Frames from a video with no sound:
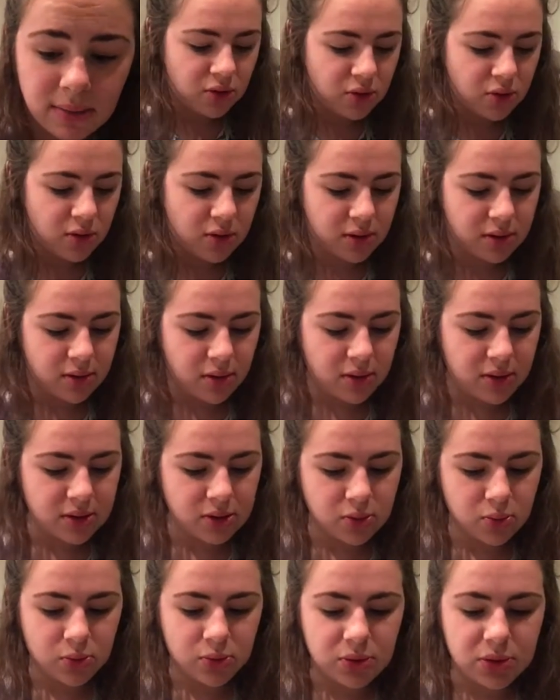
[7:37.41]
You're going
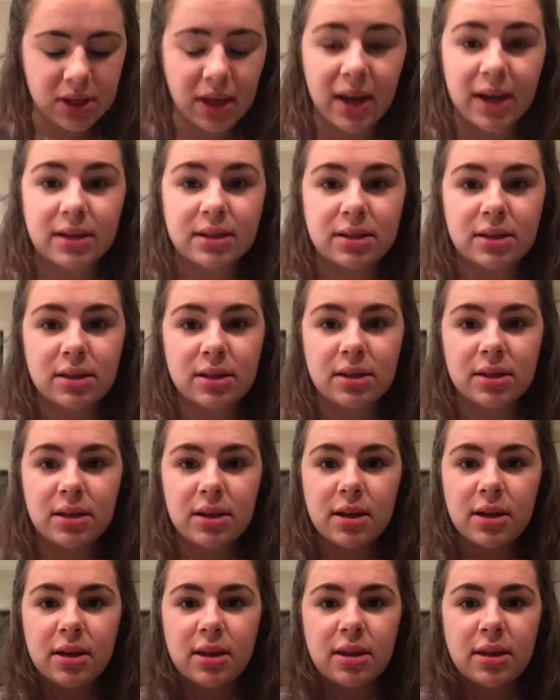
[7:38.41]
to want to get
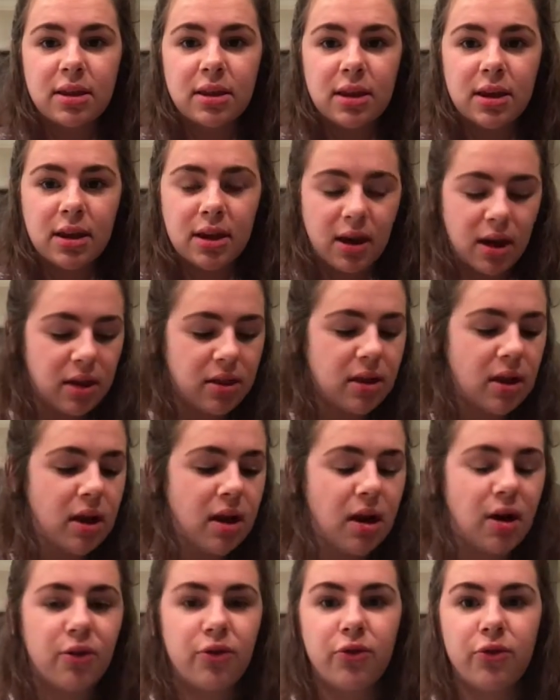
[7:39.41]
the other
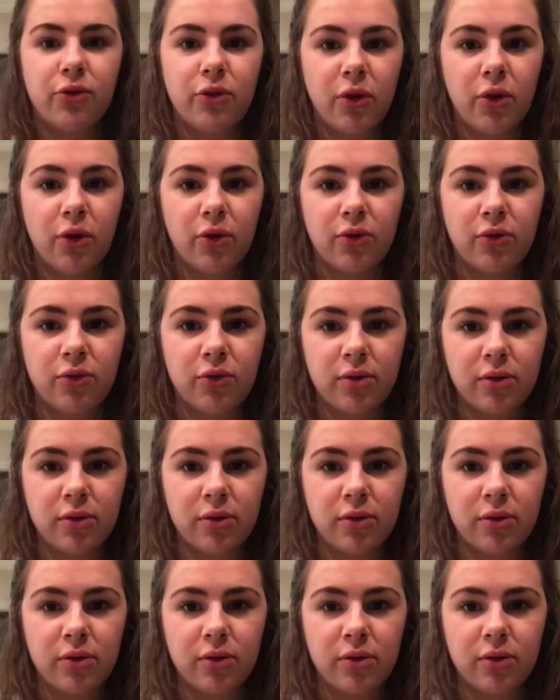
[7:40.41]
half of